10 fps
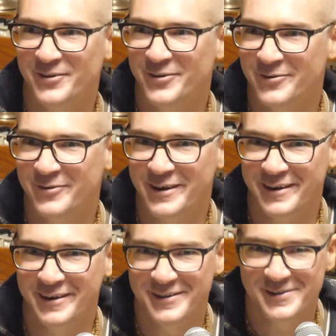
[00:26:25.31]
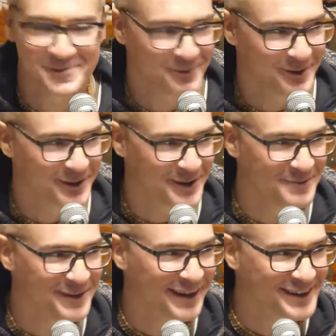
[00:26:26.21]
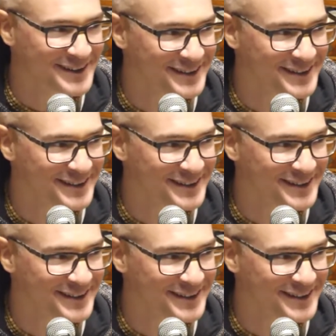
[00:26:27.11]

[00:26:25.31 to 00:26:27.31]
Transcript: who are working in these small cubicles.